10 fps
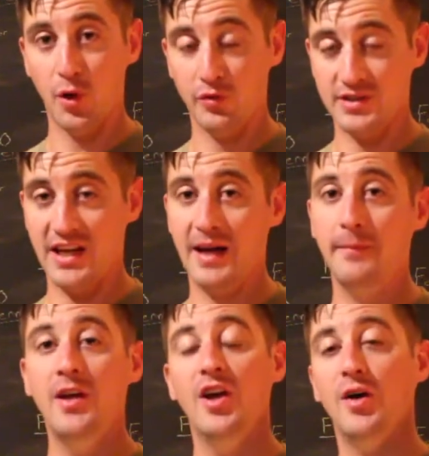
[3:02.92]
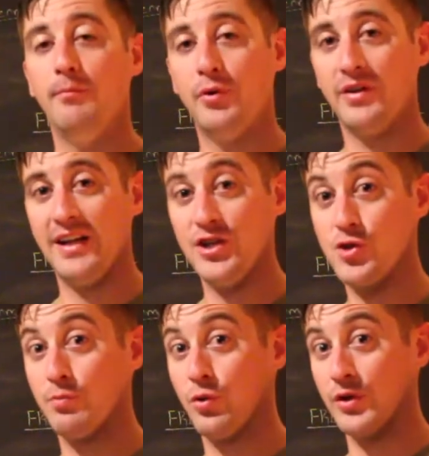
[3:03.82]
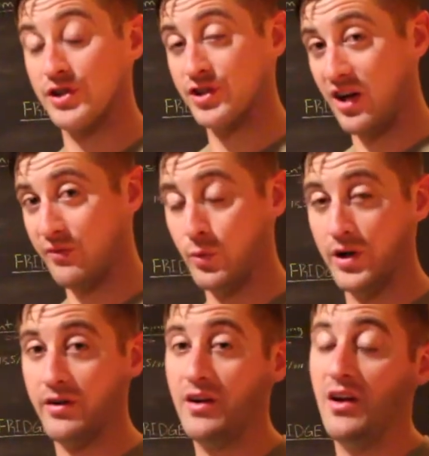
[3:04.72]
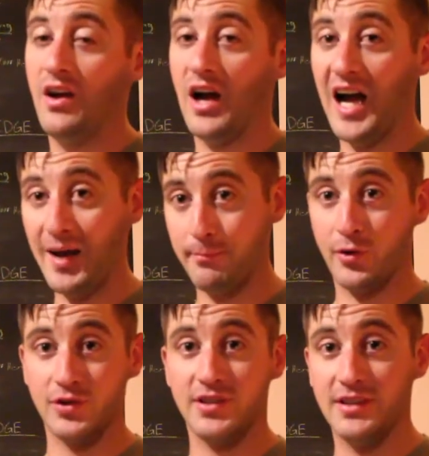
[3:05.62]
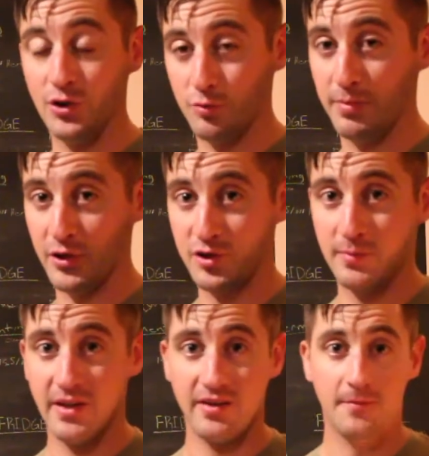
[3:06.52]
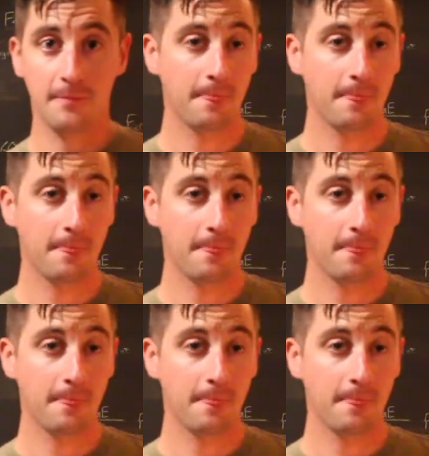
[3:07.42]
over time, put it into brewing software. I personally use Beersmith.